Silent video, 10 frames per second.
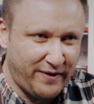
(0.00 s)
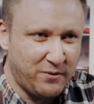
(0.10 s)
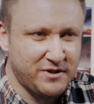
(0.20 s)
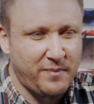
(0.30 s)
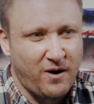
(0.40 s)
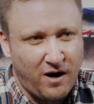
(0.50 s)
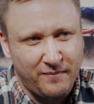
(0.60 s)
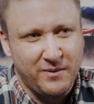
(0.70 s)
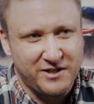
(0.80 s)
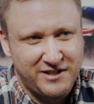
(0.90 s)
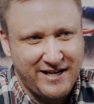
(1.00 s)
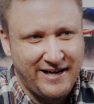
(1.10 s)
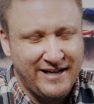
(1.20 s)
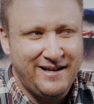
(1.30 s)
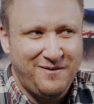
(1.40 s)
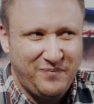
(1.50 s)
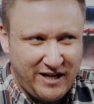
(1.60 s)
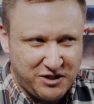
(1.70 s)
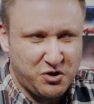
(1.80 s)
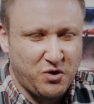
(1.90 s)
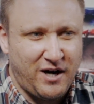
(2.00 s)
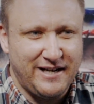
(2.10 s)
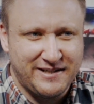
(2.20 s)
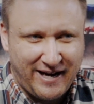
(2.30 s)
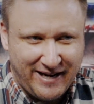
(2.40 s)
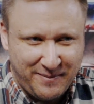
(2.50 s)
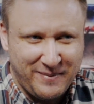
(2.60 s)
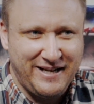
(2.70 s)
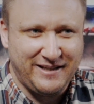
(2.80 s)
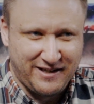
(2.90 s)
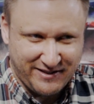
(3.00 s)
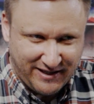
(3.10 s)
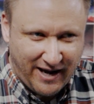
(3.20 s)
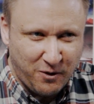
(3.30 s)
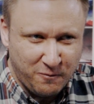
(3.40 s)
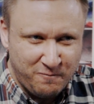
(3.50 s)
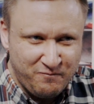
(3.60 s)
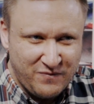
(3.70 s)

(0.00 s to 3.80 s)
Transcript: There was a part of me which said, it's a trialist game, it doesn't count.